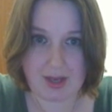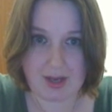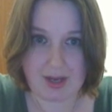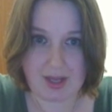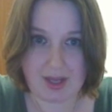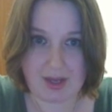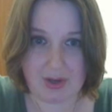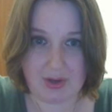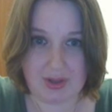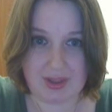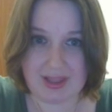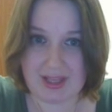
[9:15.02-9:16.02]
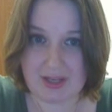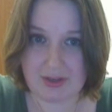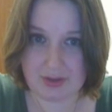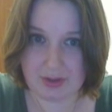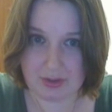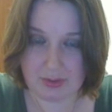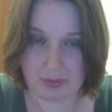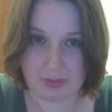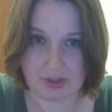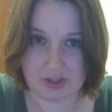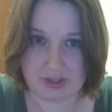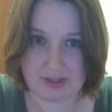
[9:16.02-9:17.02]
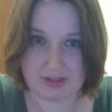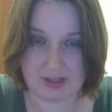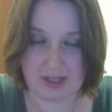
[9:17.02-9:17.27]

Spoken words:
Now, later, when she's